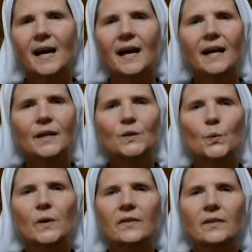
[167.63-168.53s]
And
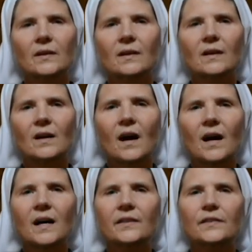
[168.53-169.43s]
with
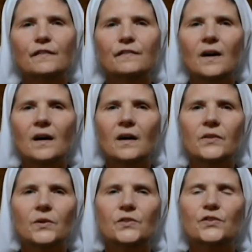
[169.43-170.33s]
God the
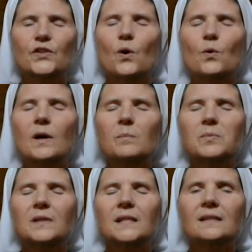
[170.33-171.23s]
Father so
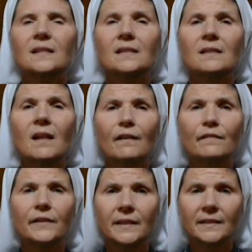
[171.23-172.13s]
completely
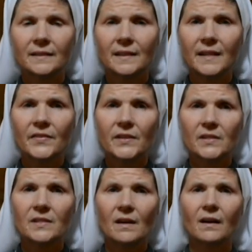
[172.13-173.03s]
loving the
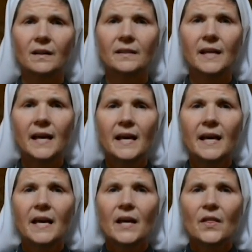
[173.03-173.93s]
Son,
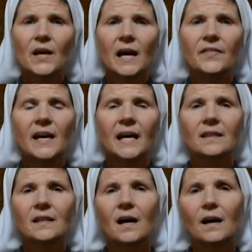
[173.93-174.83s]
that
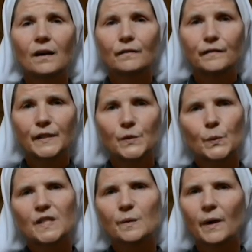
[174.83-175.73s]
love is
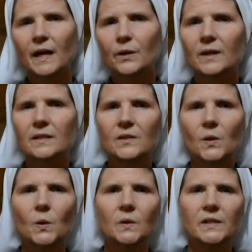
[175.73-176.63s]
what spirates the
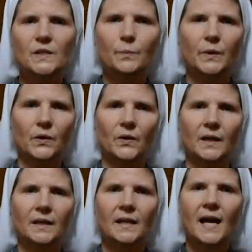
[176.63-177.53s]
Holy
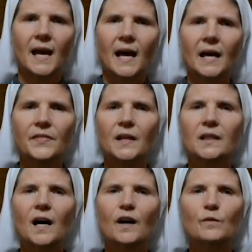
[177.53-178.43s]
Spirit. And the
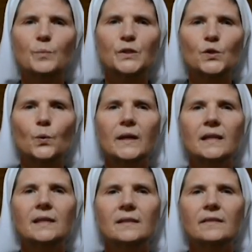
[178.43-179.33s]
love
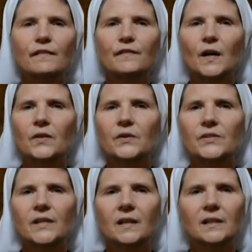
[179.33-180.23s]
between the Father,
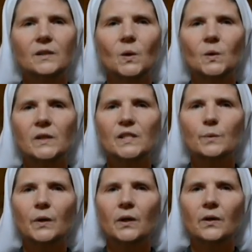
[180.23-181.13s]
Son, and Holy
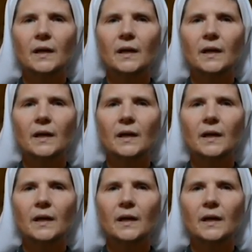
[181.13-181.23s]
Spirit